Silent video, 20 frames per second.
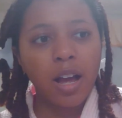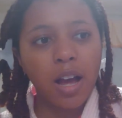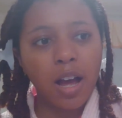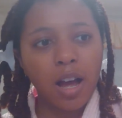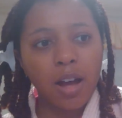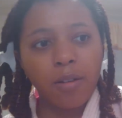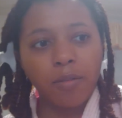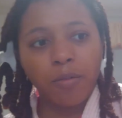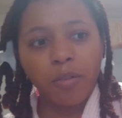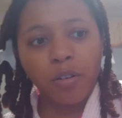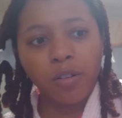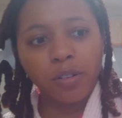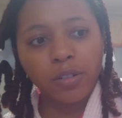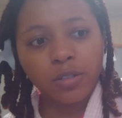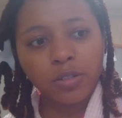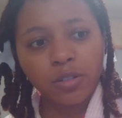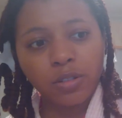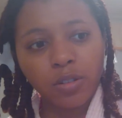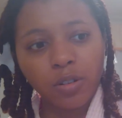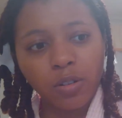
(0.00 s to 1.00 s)
I've
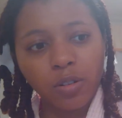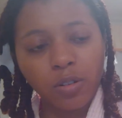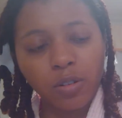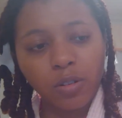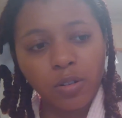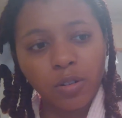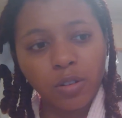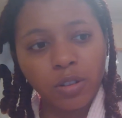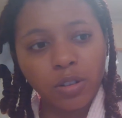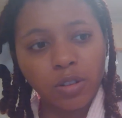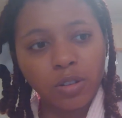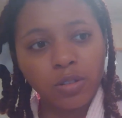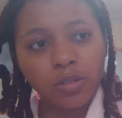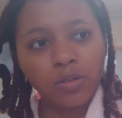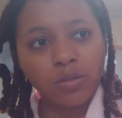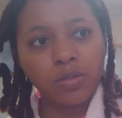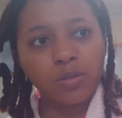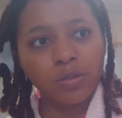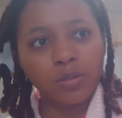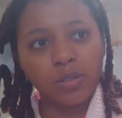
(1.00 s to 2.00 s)
also
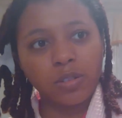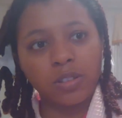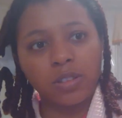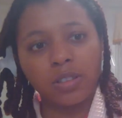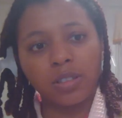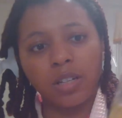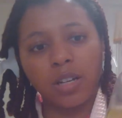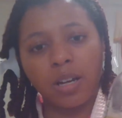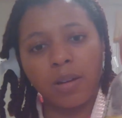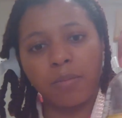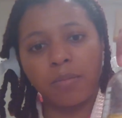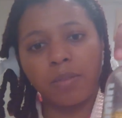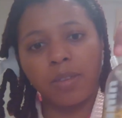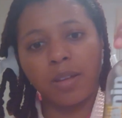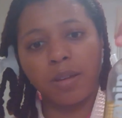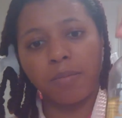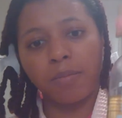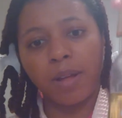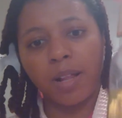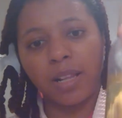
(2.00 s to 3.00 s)
used
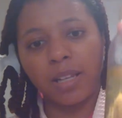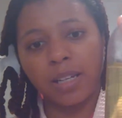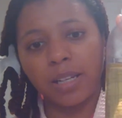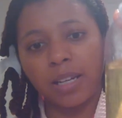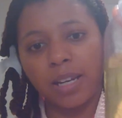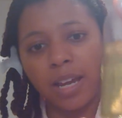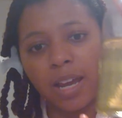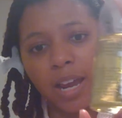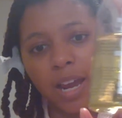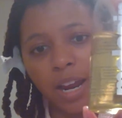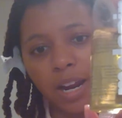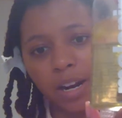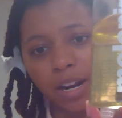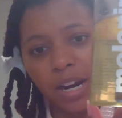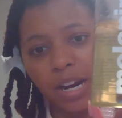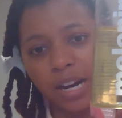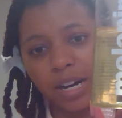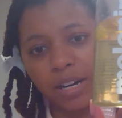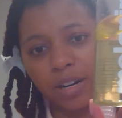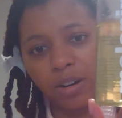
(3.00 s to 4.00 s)
the melanin hair
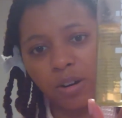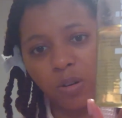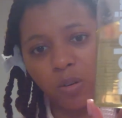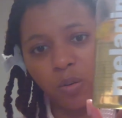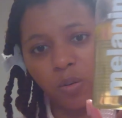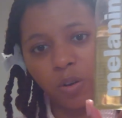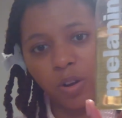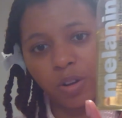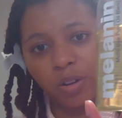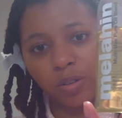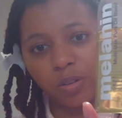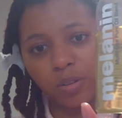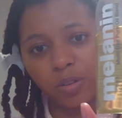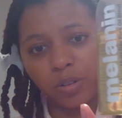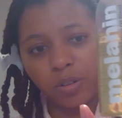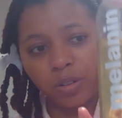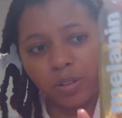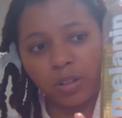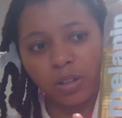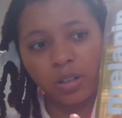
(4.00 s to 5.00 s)
care
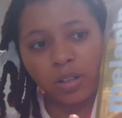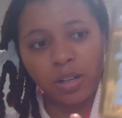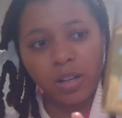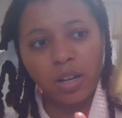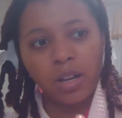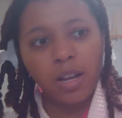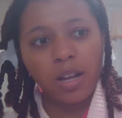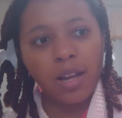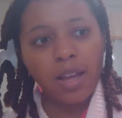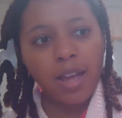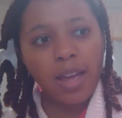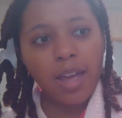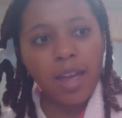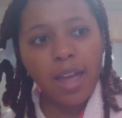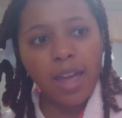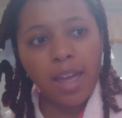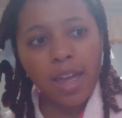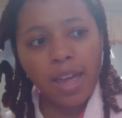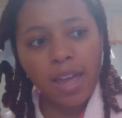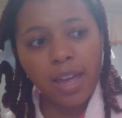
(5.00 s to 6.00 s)
oil,
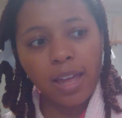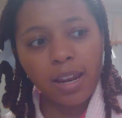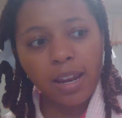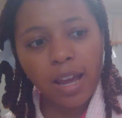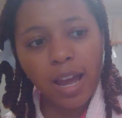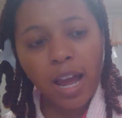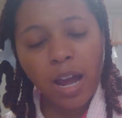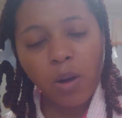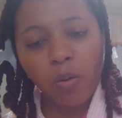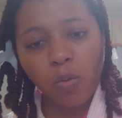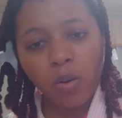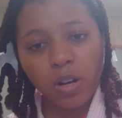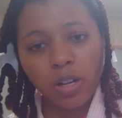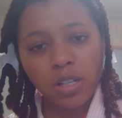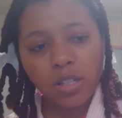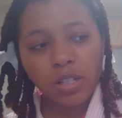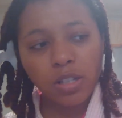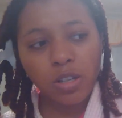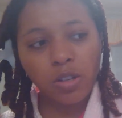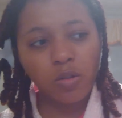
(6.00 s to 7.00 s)
and I
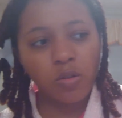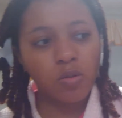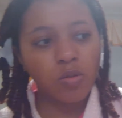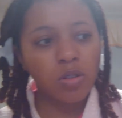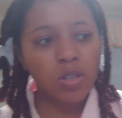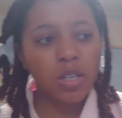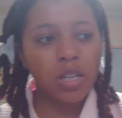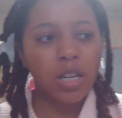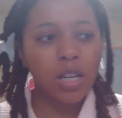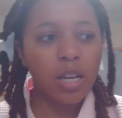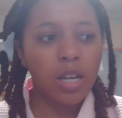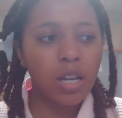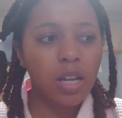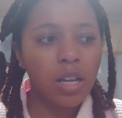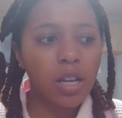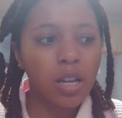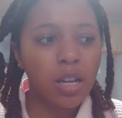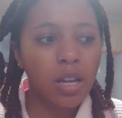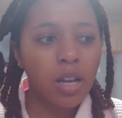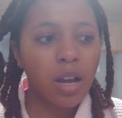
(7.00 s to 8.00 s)
was using
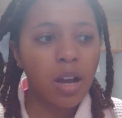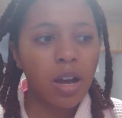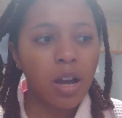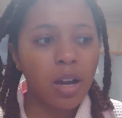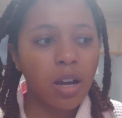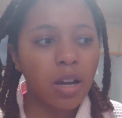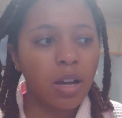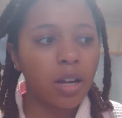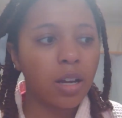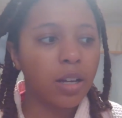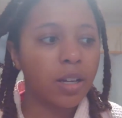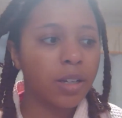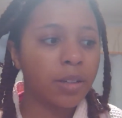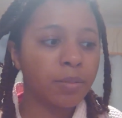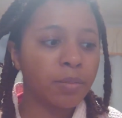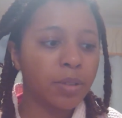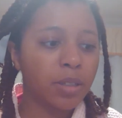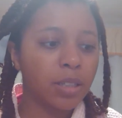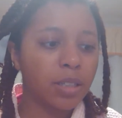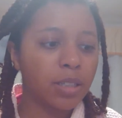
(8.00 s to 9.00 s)

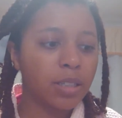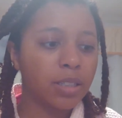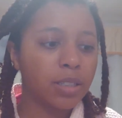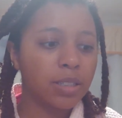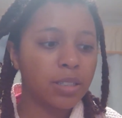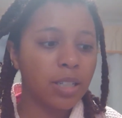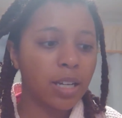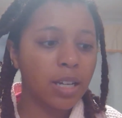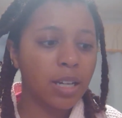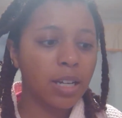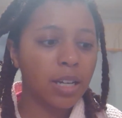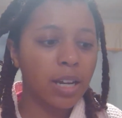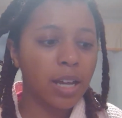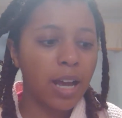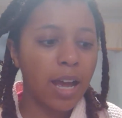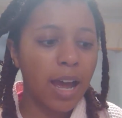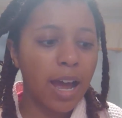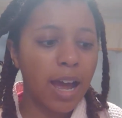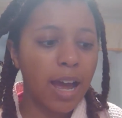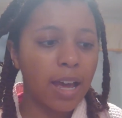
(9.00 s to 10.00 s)
the Sun
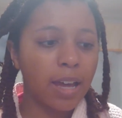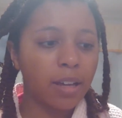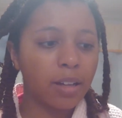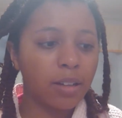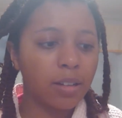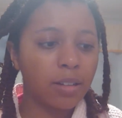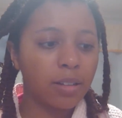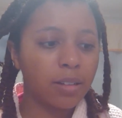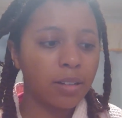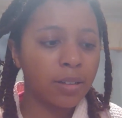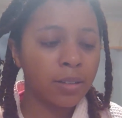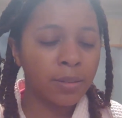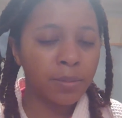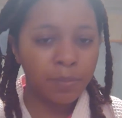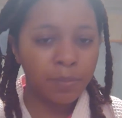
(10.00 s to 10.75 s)
Isle